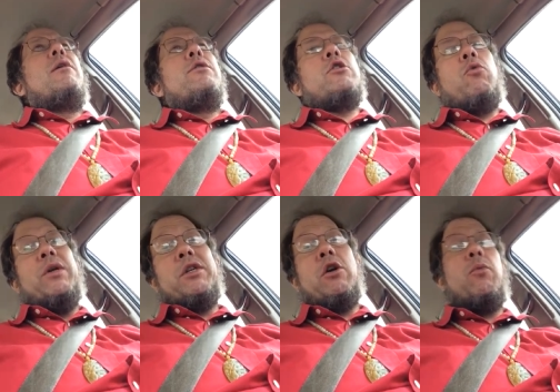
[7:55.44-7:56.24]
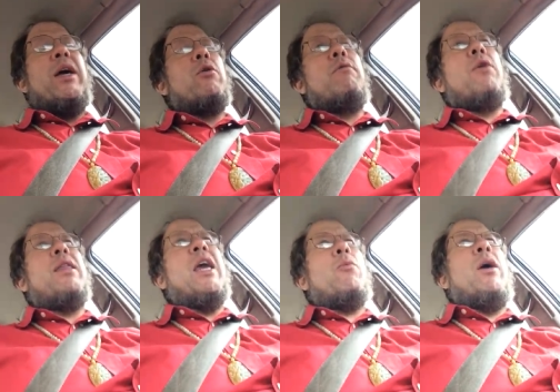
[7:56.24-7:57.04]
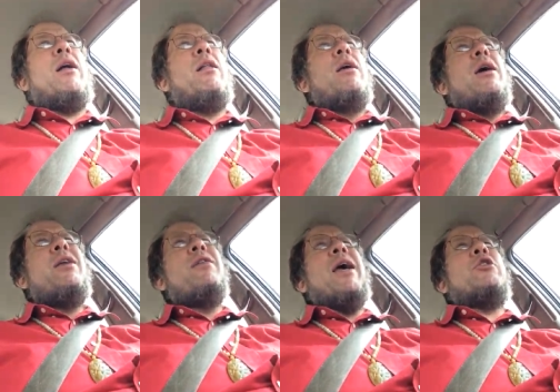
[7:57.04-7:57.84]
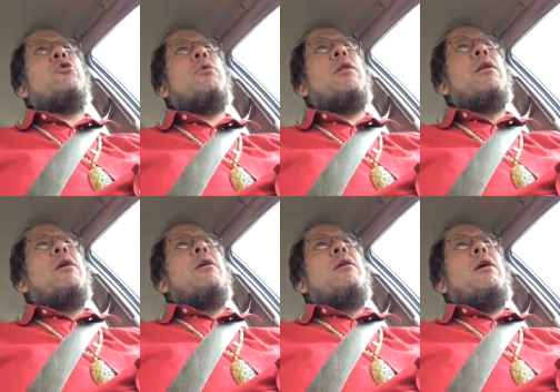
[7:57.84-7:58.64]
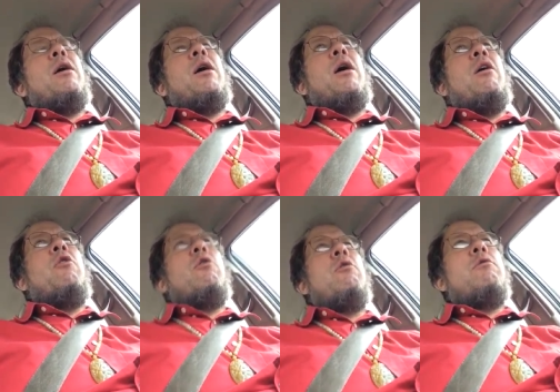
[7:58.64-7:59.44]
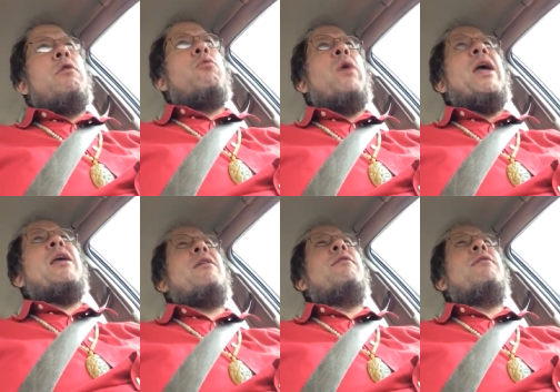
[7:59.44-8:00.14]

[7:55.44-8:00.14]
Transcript: So, what's a good way to avoid that? Well, a natural uh, way